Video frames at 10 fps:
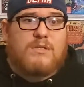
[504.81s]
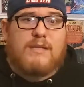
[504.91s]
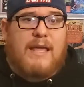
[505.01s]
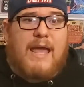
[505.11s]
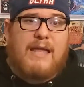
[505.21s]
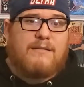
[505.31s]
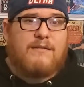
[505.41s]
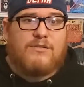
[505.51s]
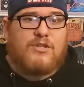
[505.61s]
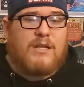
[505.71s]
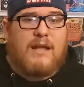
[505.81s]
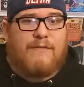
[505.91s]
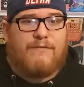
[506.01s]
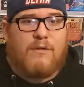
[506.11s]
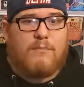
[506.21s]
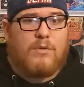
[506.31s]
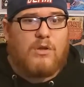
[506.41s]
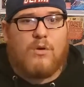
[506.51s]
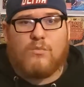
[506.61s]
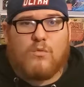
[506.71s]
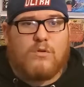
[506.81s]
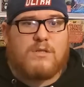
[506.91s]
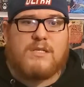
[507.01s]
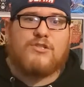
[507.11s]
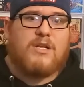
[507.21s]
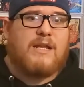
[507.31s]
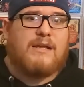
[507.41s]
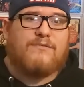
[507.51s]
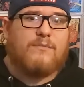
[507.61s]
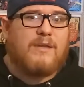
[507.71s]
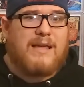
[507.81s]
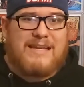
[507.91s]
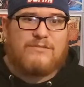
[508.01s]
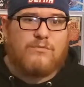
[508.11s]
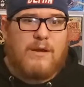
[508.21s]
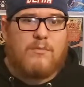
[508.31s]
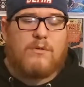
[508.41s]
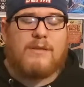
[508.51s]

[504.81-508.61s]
They had Jedi from Clone Wars and Jedi from The Last Rebel,